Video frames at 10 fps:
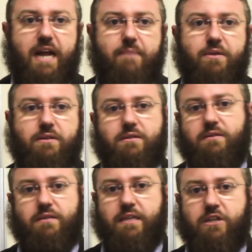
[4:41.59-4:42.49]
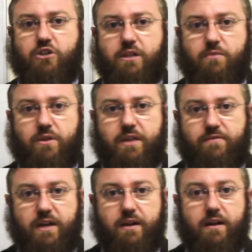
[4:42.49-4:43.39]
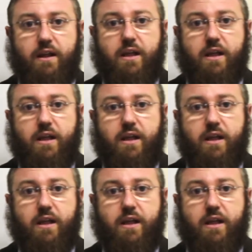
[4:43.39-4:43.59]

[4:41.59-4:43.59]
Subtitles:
it up than initially what they've done.